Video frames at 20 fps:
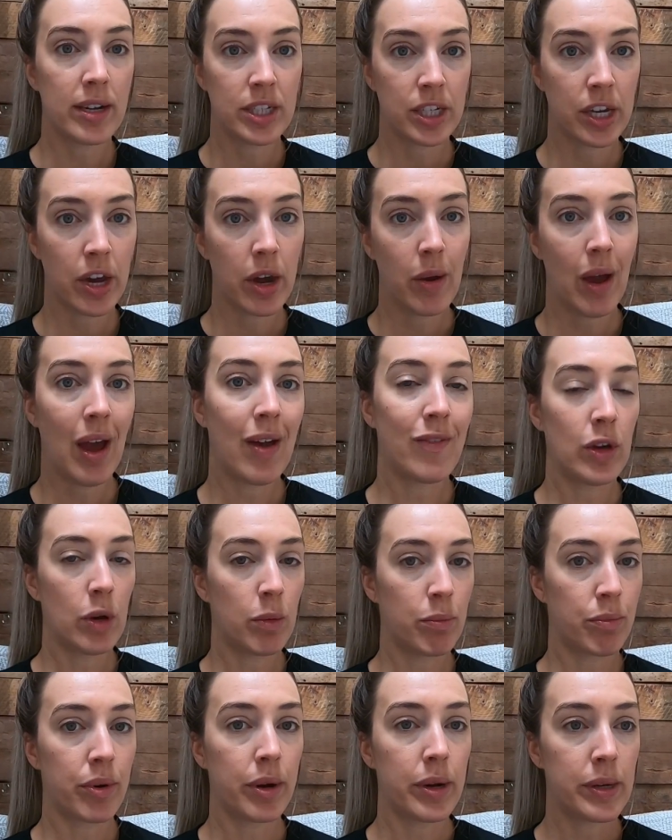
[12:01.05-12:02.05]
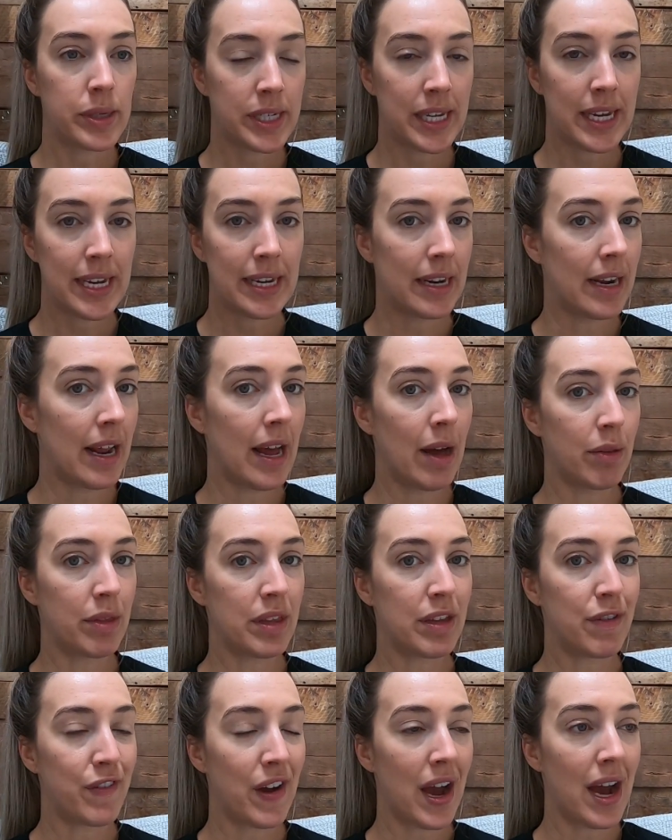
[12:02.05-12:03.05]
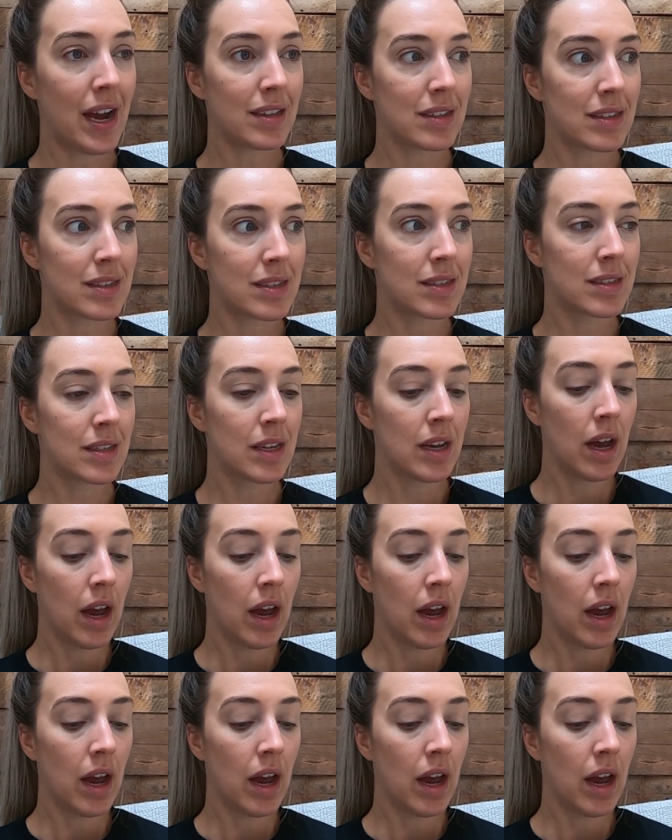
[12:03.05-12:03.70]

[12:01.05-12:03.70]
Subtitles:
to go heavy on protein and healthy fats.